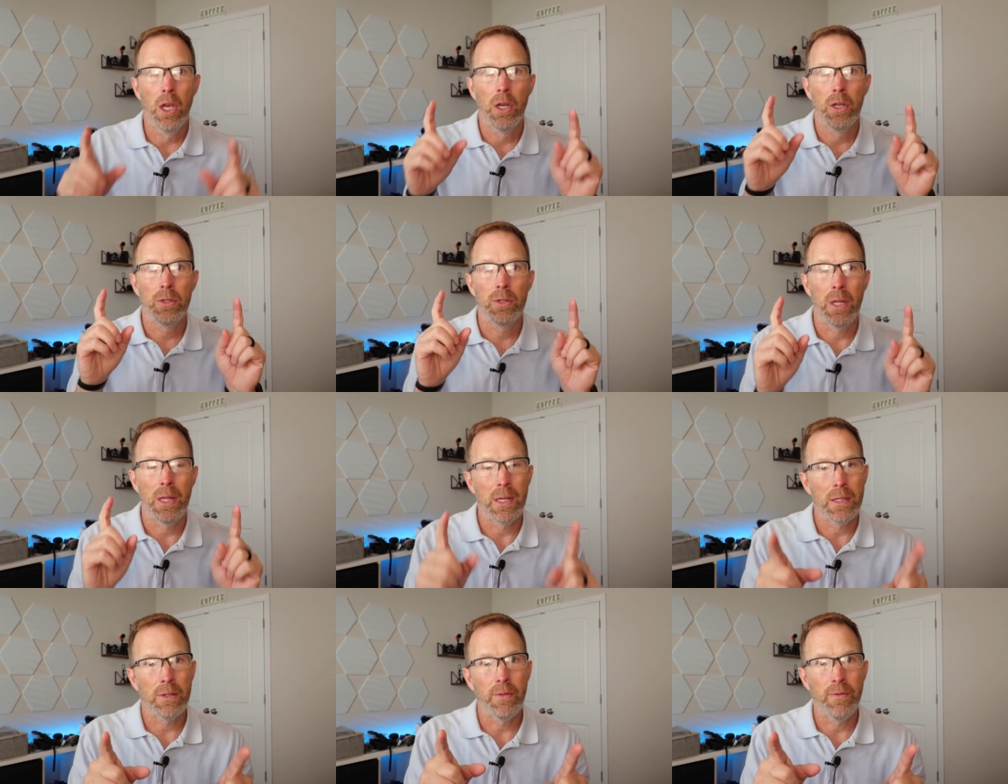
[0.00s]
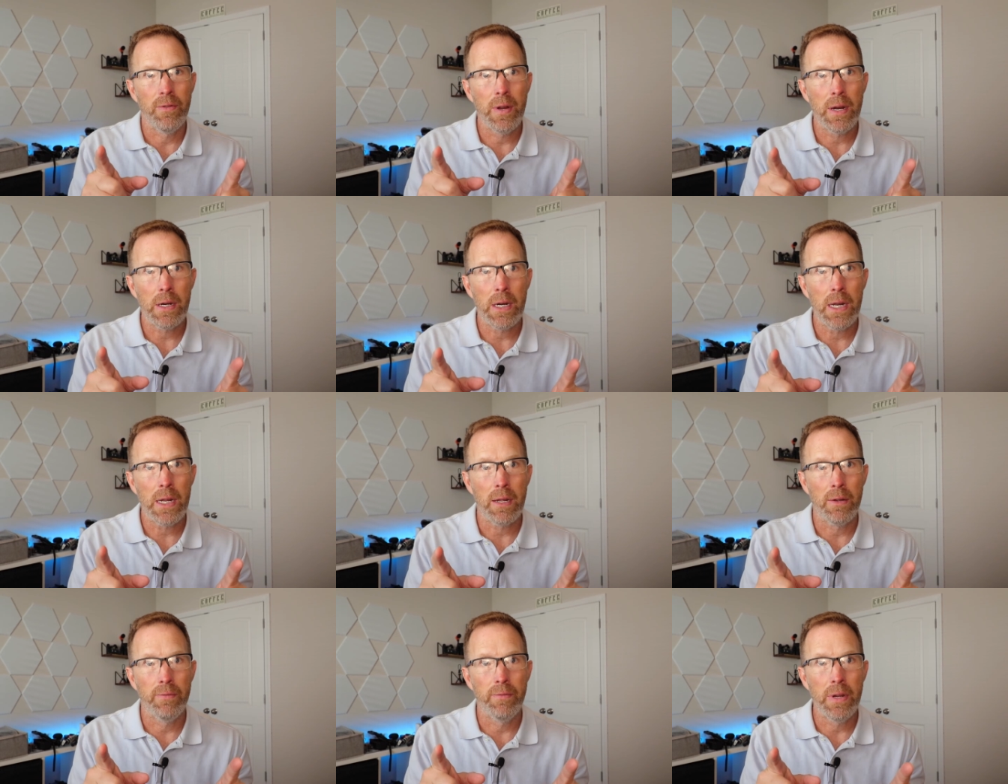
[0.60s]
So that's
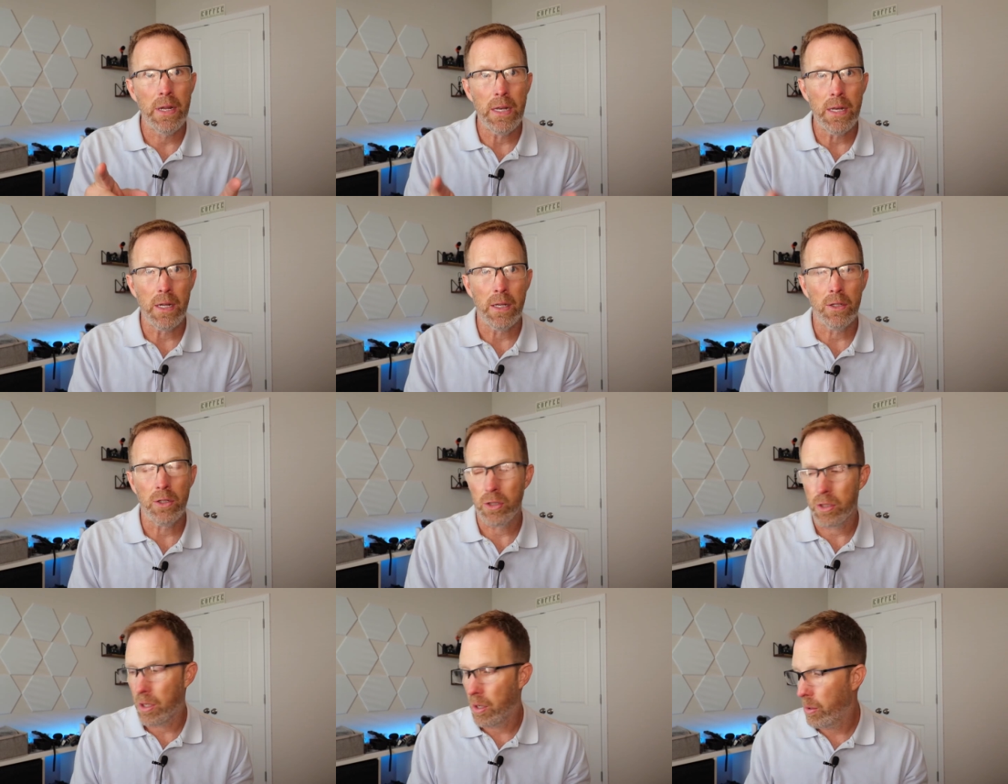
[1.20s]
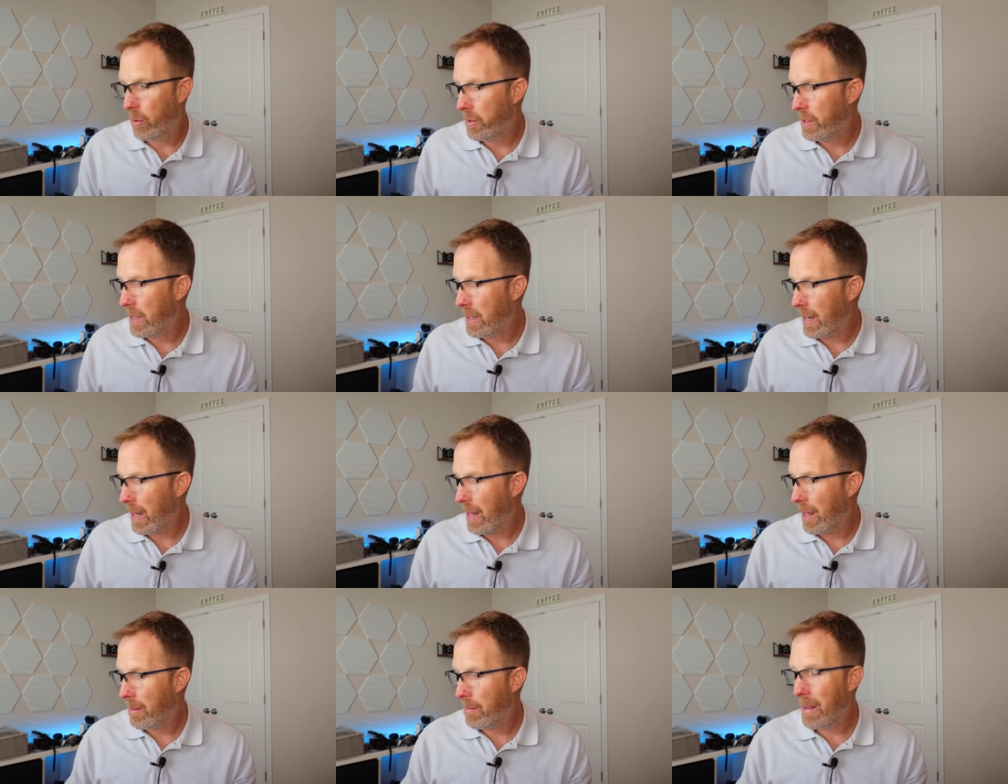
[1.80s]
very convenient. So
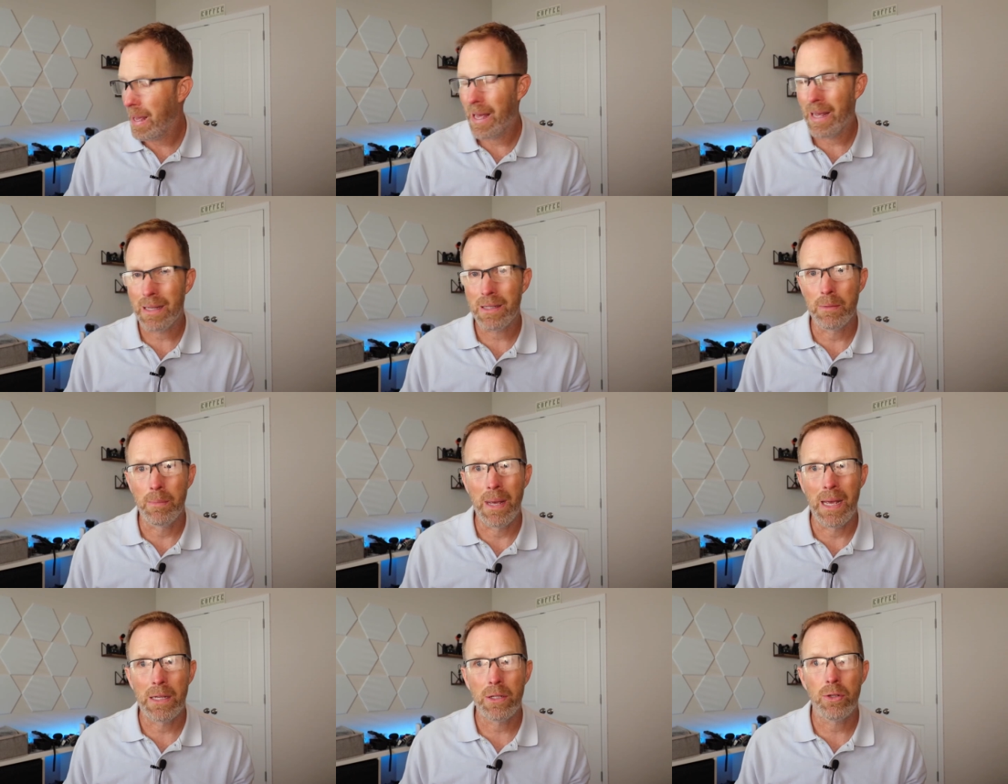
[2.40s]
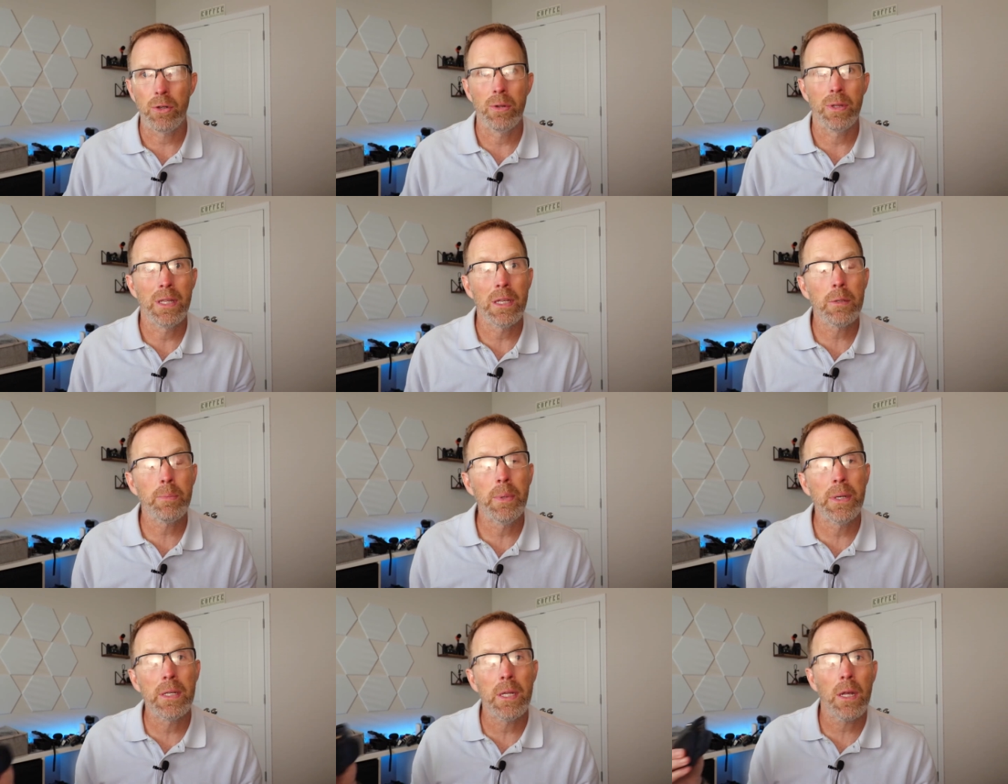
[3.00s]
the MX-Master,
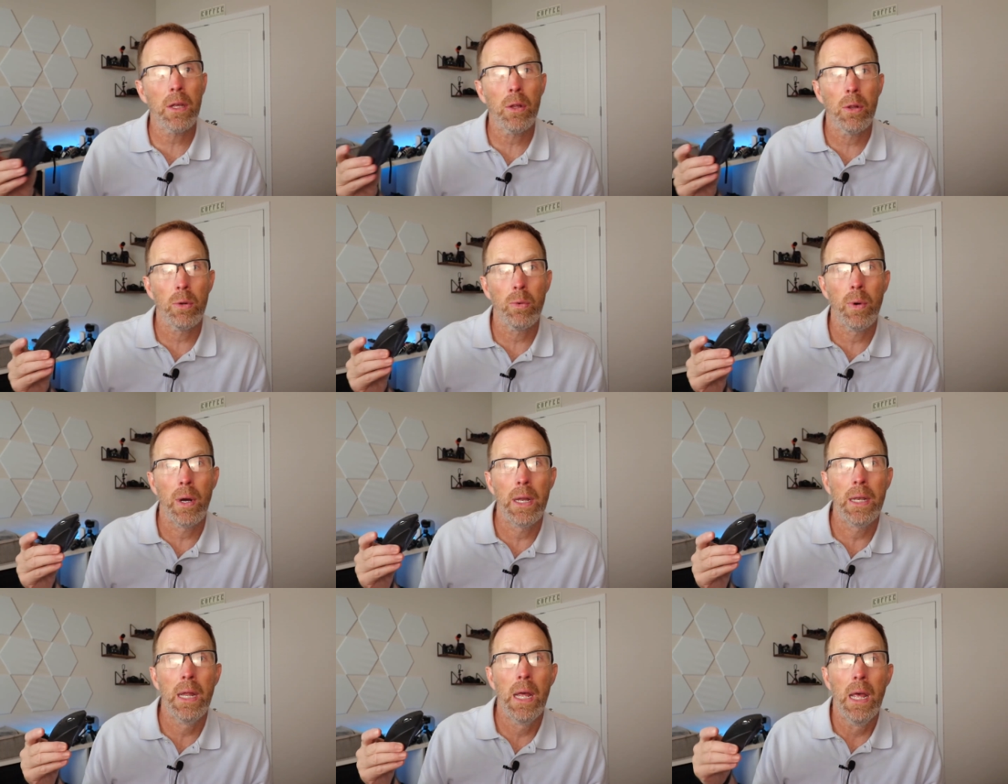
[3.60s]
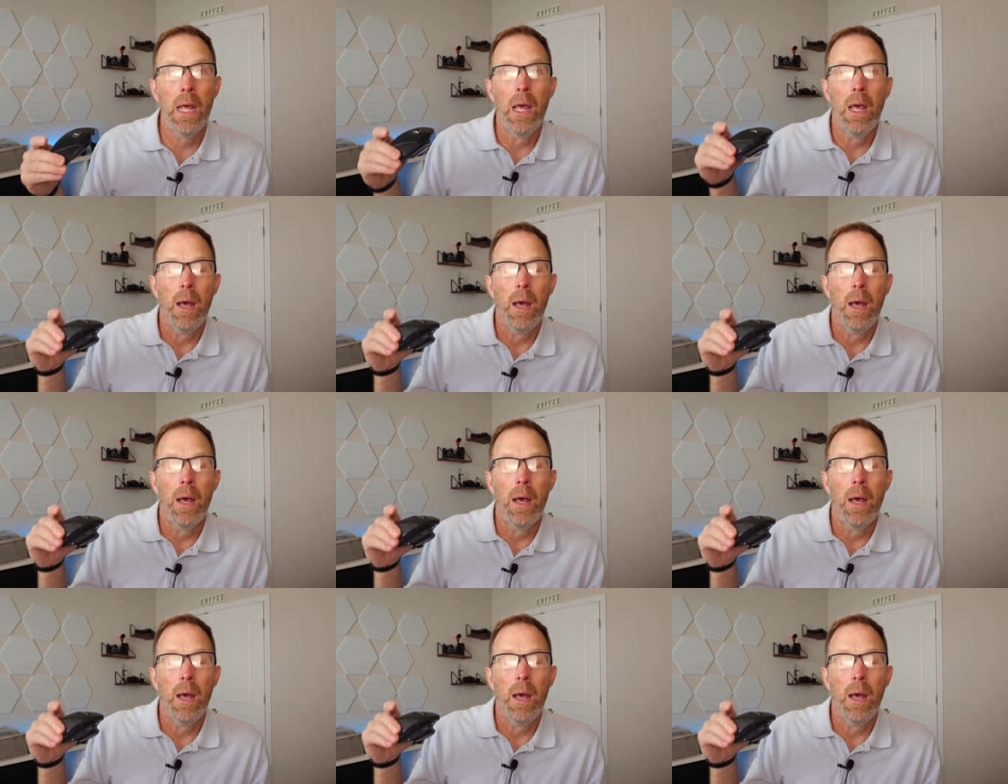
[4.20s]
this particular one,